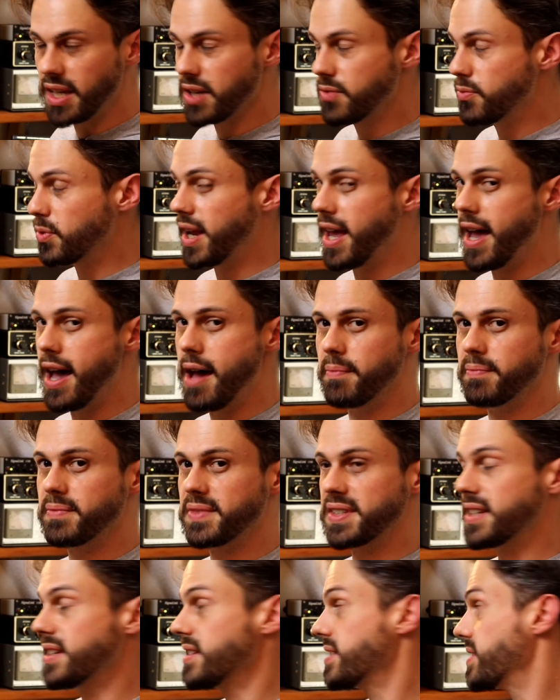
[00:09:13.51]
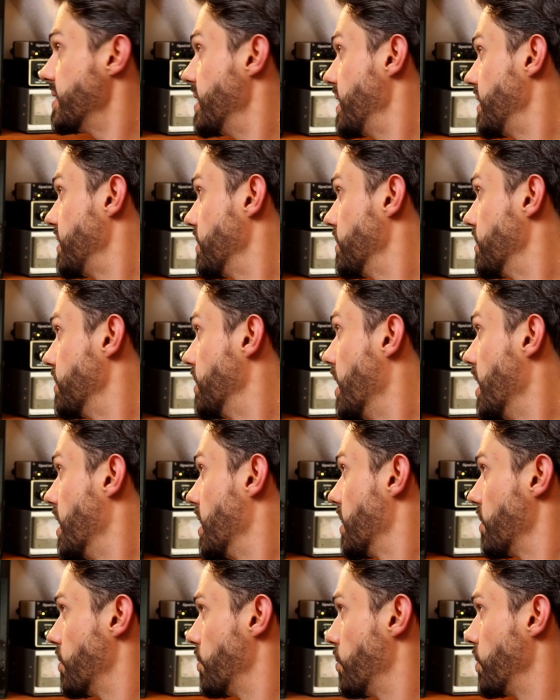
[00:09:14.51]
What happens is that you
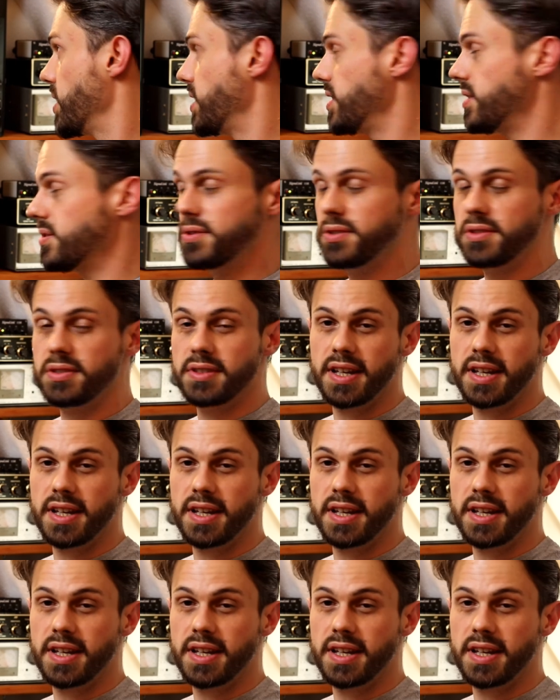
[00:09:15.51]
reduce